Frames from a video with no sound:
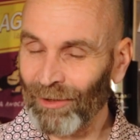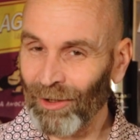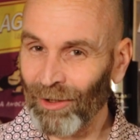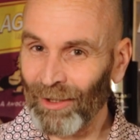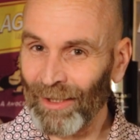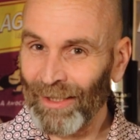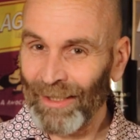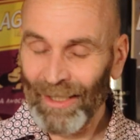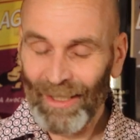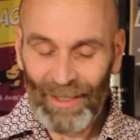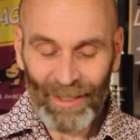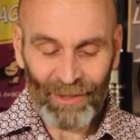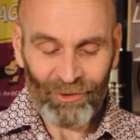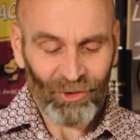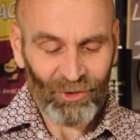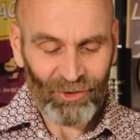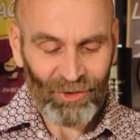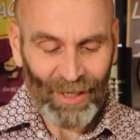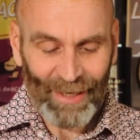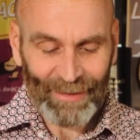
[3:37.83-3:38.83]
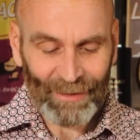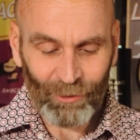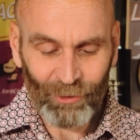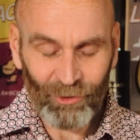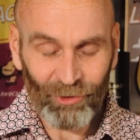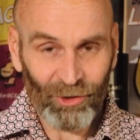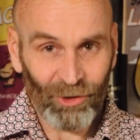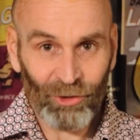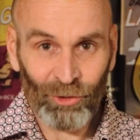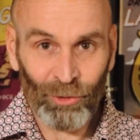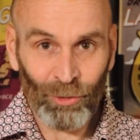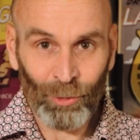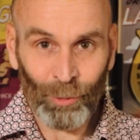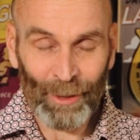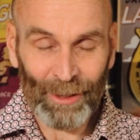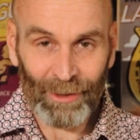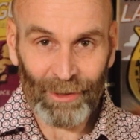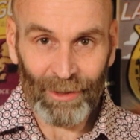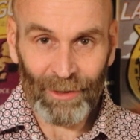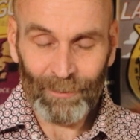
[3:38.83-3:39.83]
got, it just dilutes it too
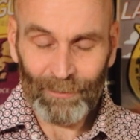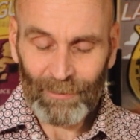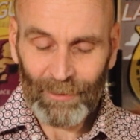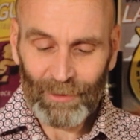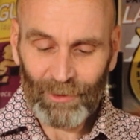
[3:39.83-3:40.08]
quickly.